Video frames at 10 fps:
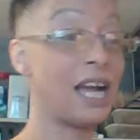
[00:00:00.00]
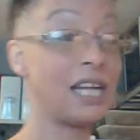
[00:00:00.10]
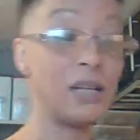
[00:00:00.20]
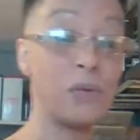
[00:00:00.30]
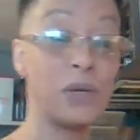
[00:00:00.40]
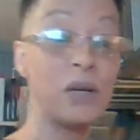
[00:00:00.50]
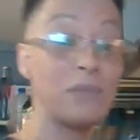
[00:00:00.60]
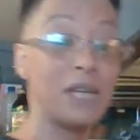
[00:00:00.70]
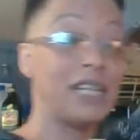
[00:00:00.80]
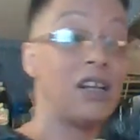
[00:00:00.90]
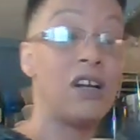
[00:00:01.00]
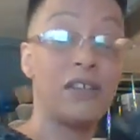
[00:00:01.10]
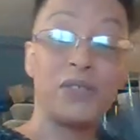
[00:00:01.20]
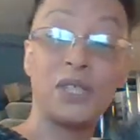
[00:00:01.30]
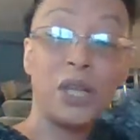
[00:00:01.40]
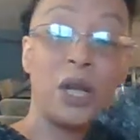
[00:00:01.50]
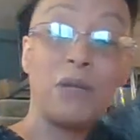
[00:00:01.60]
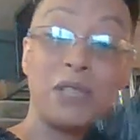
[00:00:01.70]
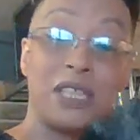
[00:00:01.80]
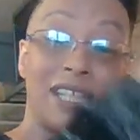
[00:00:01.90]
and it will make life so
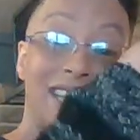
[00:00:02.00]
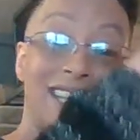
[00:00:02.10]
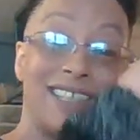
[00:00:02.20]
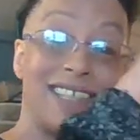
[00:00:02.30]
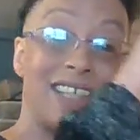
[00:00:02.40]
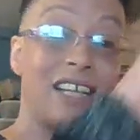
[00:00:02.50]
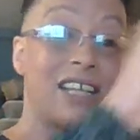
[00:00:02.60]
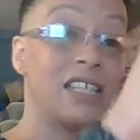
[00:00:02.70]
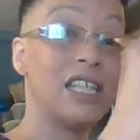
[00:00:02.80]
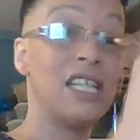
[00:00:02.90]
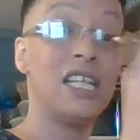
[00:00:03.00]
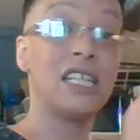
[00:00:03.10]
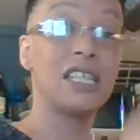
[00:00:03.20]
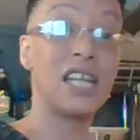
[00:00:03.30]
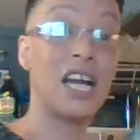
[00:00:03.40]
much easier. So,